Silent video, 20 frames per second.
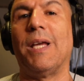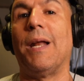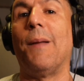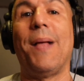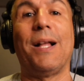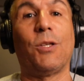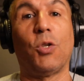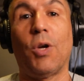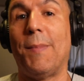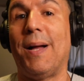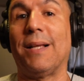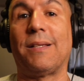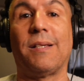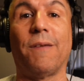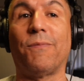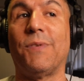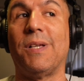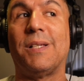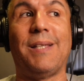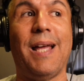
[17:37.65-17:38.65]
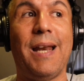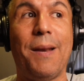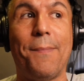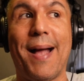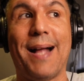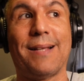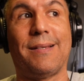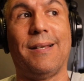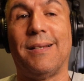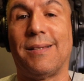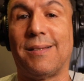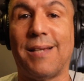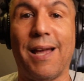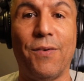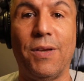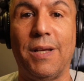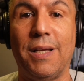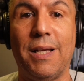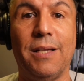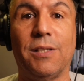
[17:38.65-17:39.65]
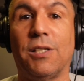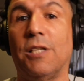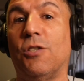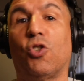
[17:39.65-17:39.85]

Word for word: and I'm not talking about toughness dating back to the seventies,